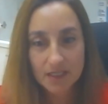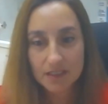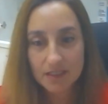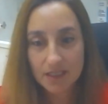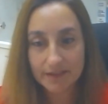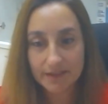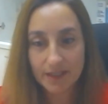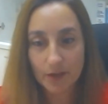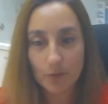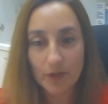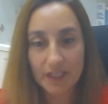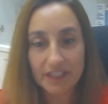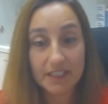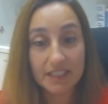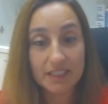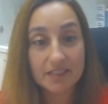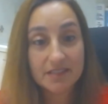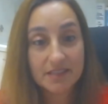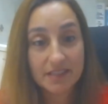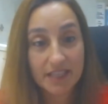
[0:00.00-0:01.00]
and then when
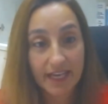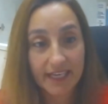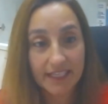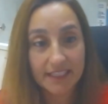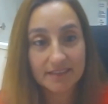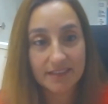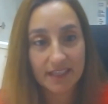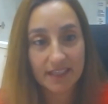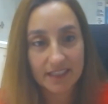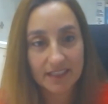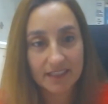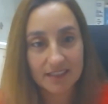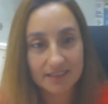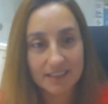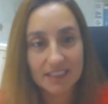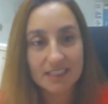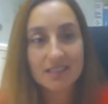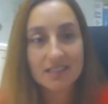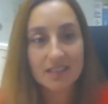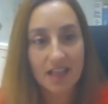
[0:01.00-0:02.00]
they stain
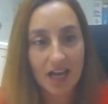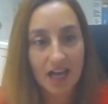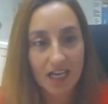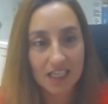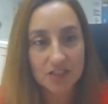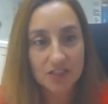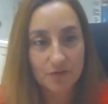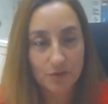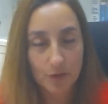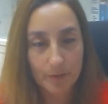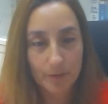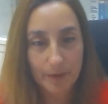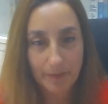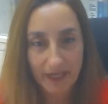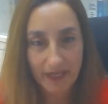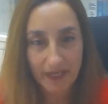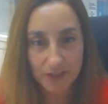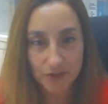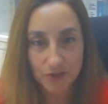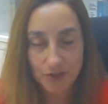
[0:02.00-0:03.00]
the slides from a
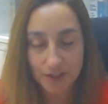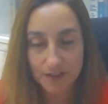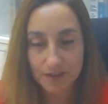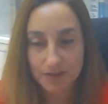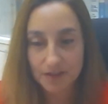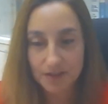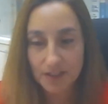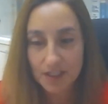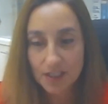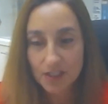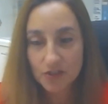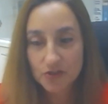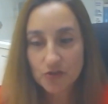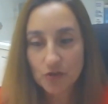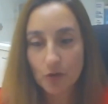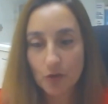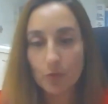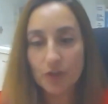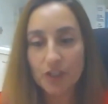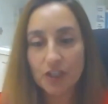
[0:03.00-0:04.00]
patient.
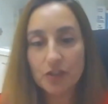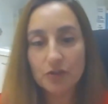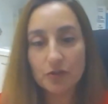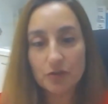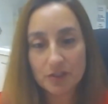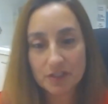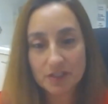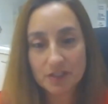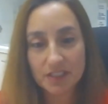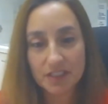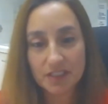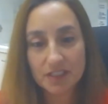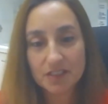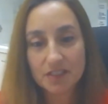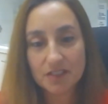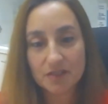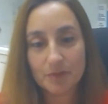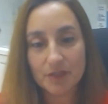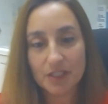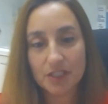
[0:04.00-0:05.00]
So we use
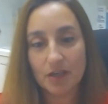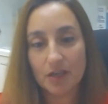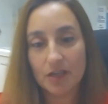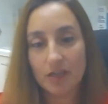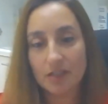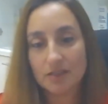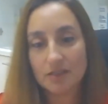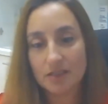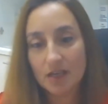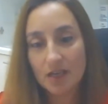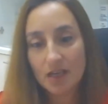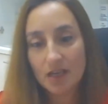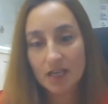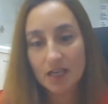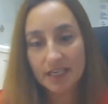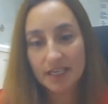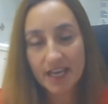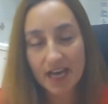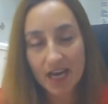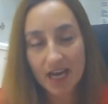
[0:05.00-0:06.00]
this because
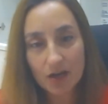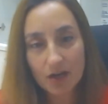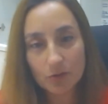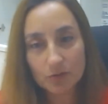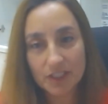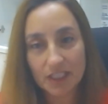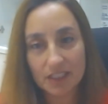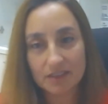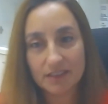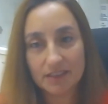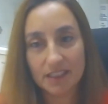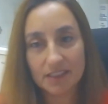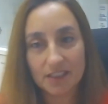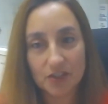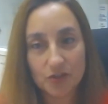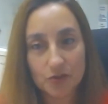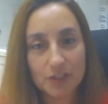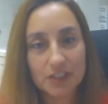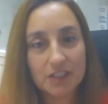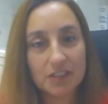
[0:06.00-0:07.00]
now that the
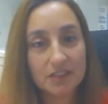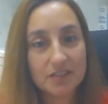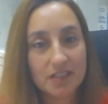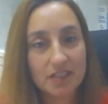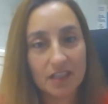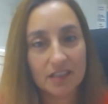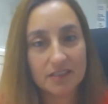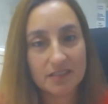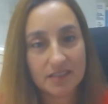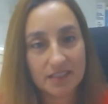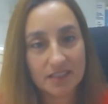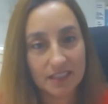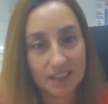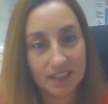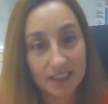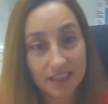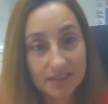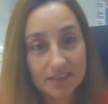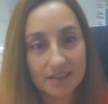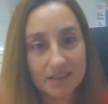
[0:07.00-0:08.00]
dendritic cells
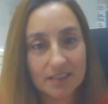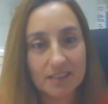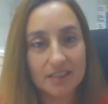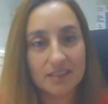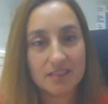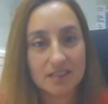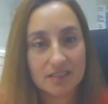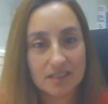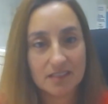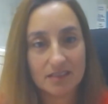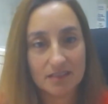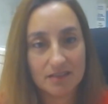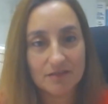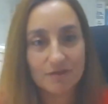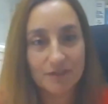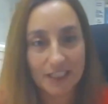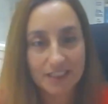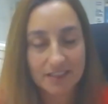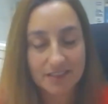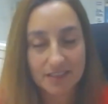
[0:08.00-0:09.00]
eat this
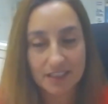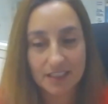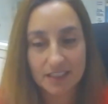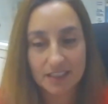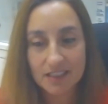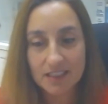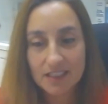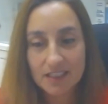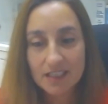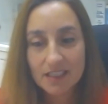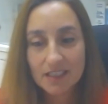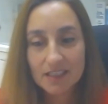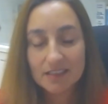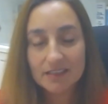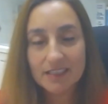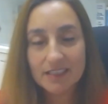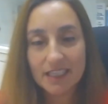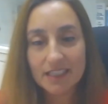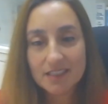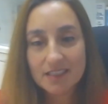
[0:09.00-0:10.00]
vaccine,
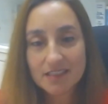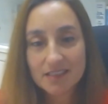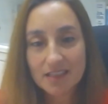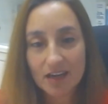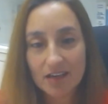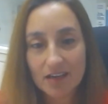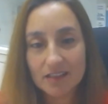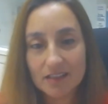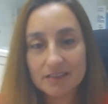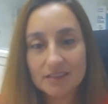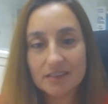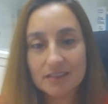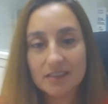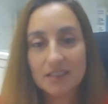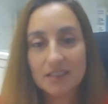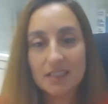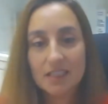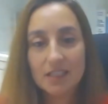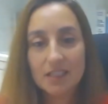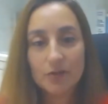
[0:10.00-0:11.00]
they start
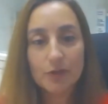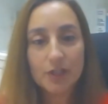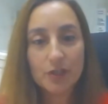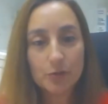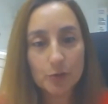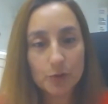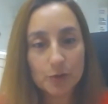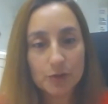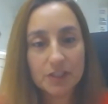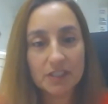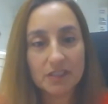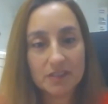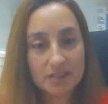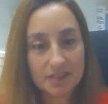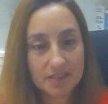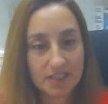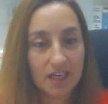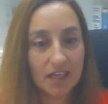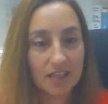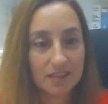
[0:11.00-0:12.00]
recruiting
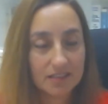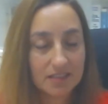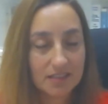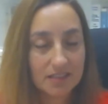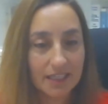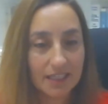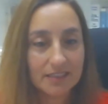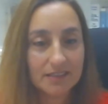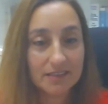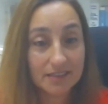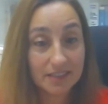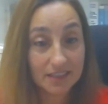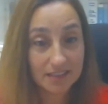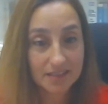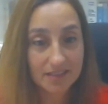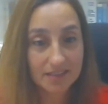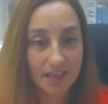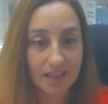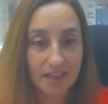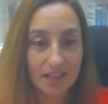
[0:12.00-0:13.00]
cells like
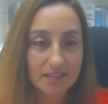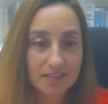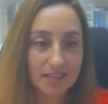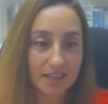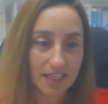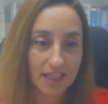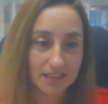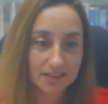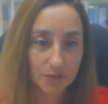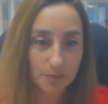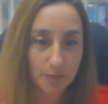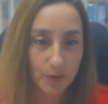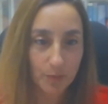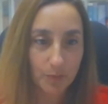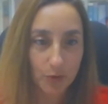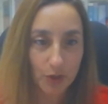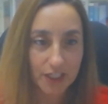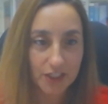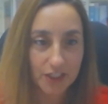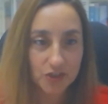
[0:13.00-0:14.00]
T cells, another
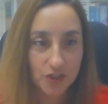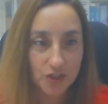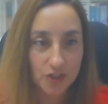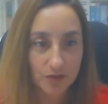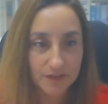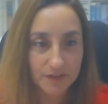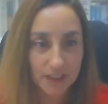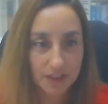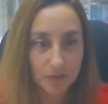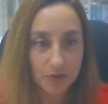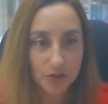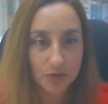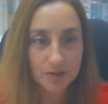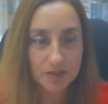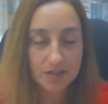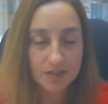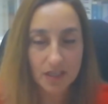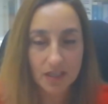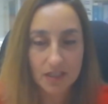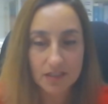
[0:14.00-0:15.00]
population of the immune
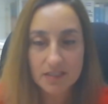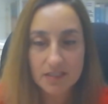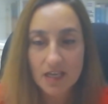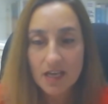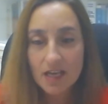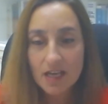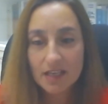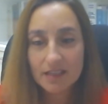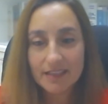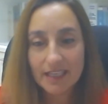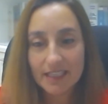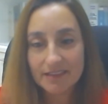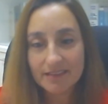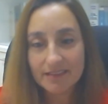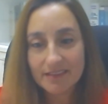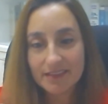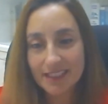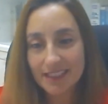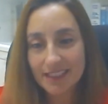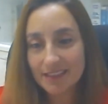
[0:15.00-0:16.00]
cells, that
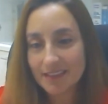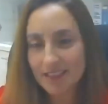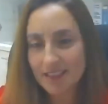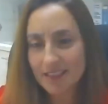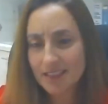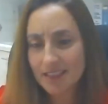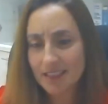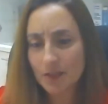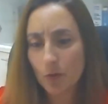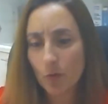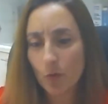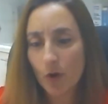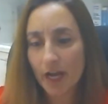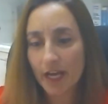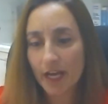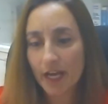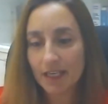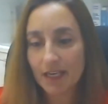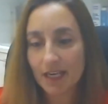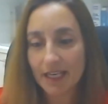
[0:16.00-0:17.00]
it is in a
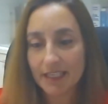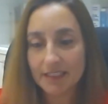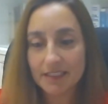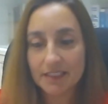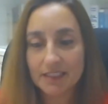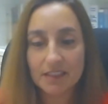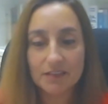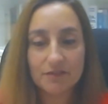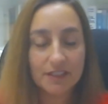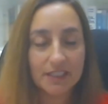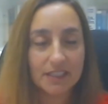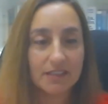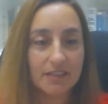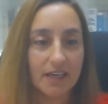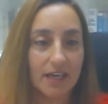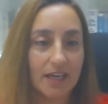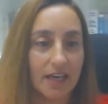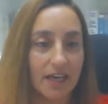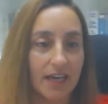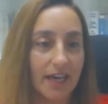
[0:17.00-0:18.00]
way like giving
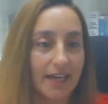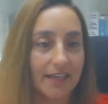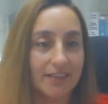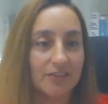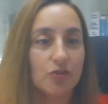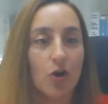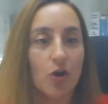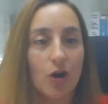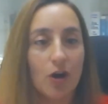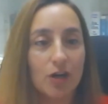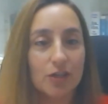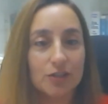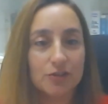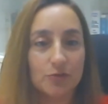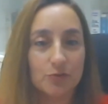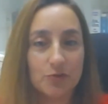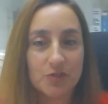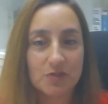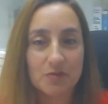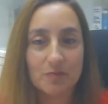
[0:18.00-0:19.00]
a dog
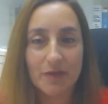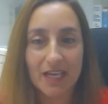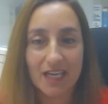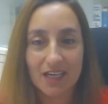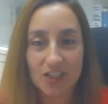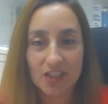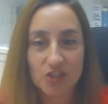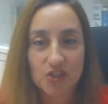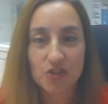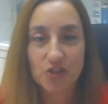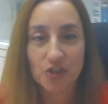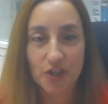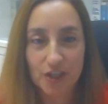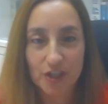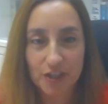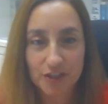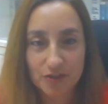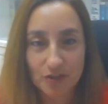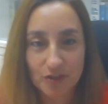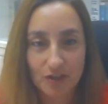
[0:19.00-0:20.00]
to smell a
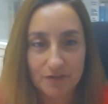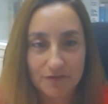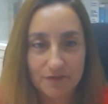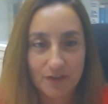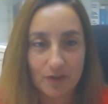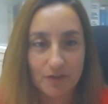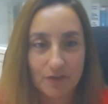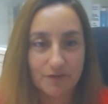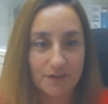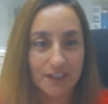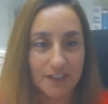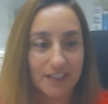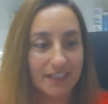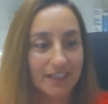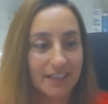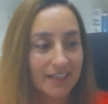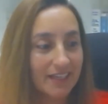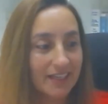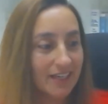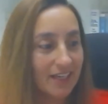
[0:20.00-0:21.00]
shirt of
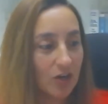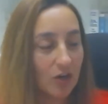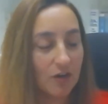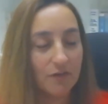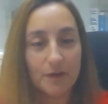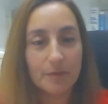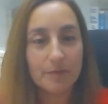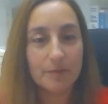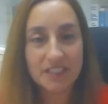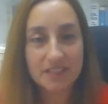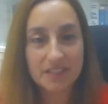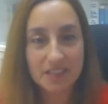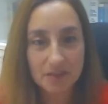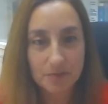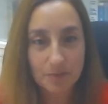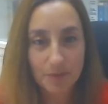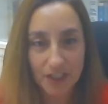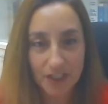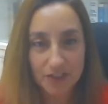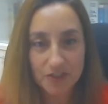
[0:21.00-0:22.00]
a
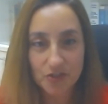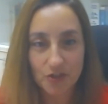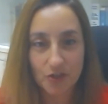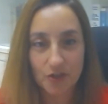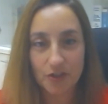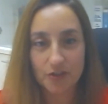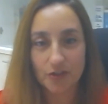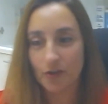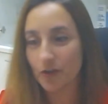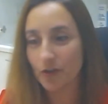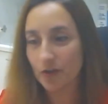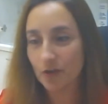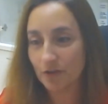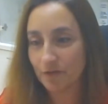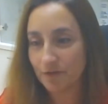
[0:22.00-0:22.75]
missing person, or